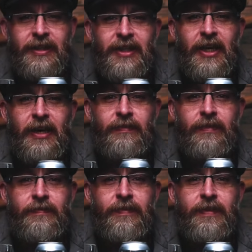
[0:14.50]
that they have
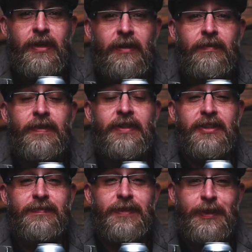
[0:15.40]
a
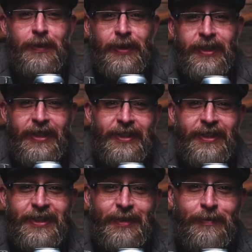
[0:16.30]
vintage video arcade
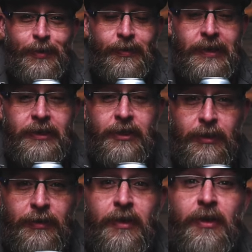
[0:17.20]
in their brewery,
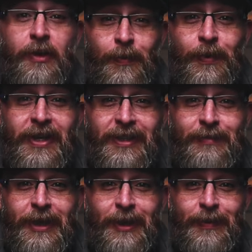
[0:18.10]
so we're going to have to
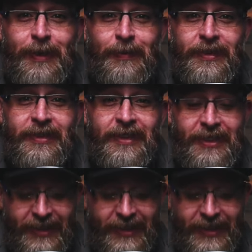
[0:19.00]
make it up there one day.